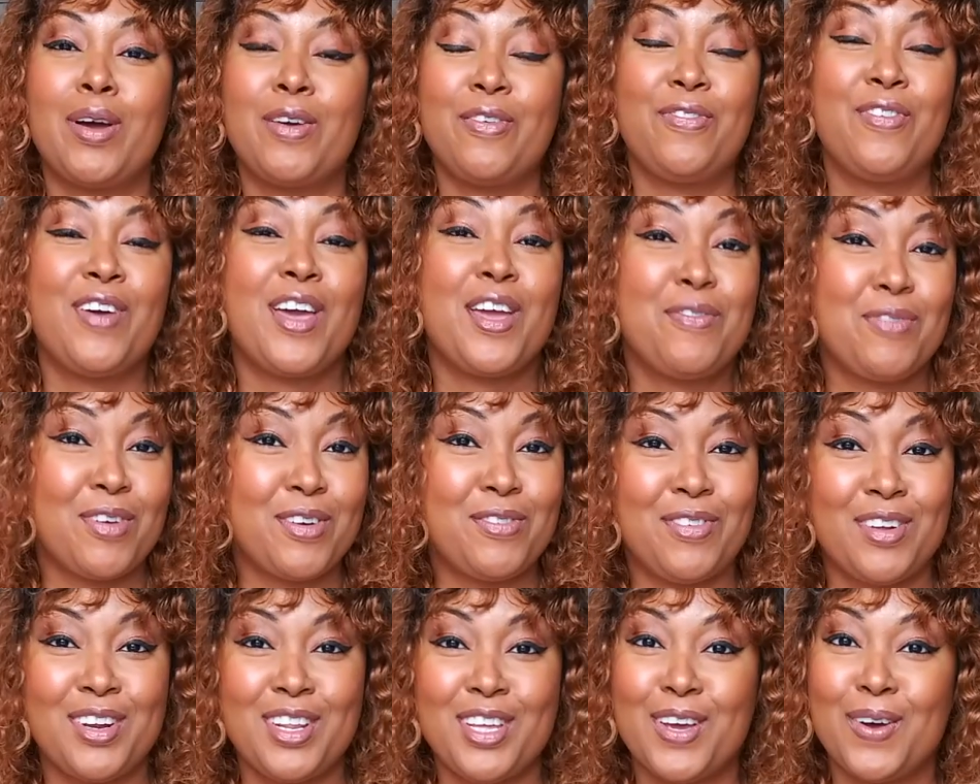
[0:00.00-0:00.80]
my
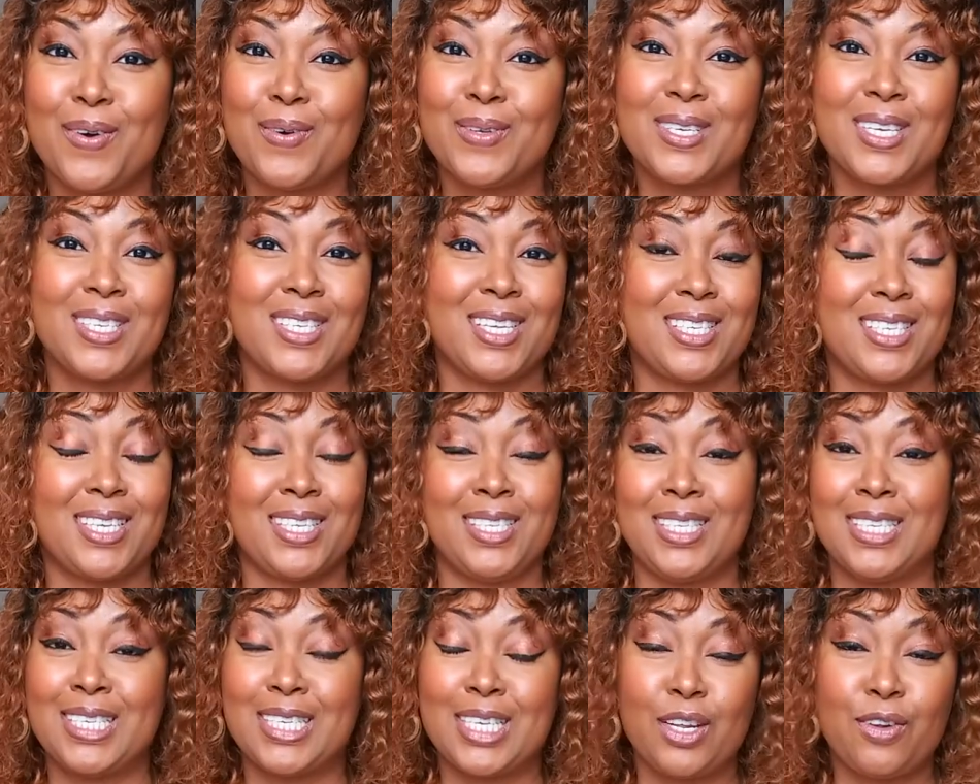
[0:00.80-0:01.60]
favorite videos because it's
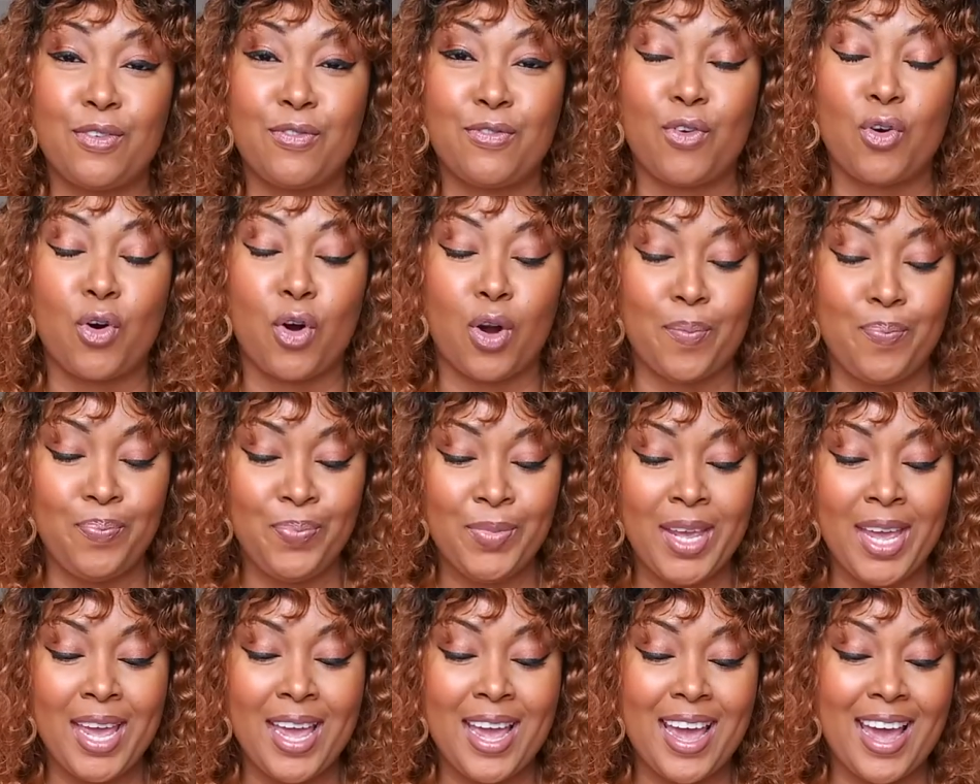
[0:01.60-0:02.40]
in skit form.
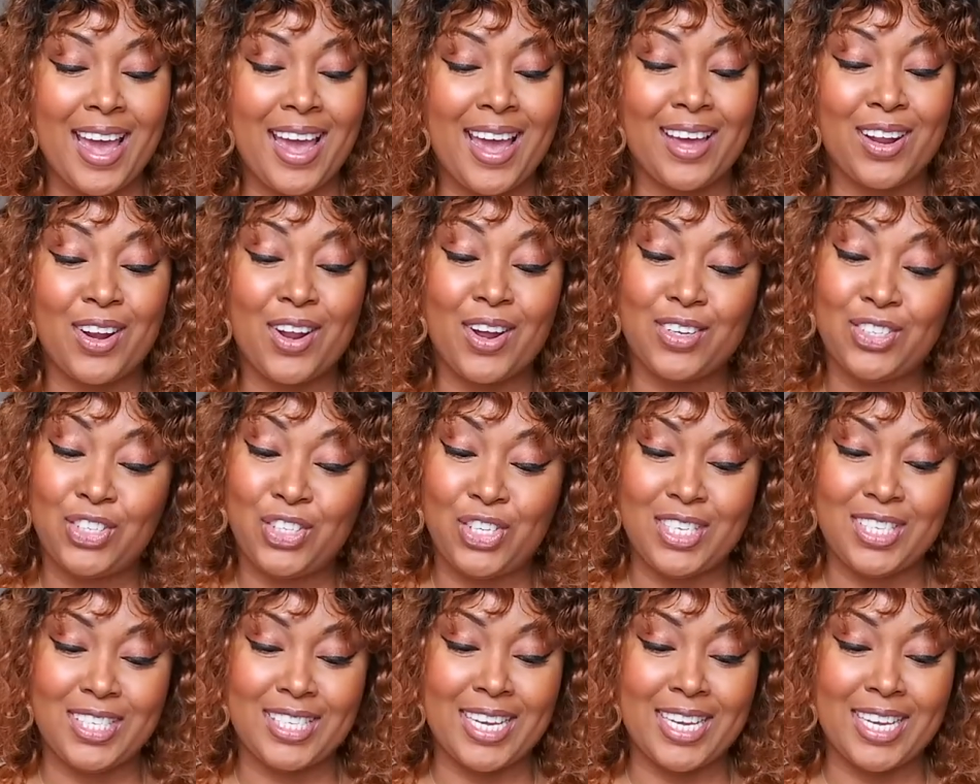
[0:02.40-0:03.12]
And she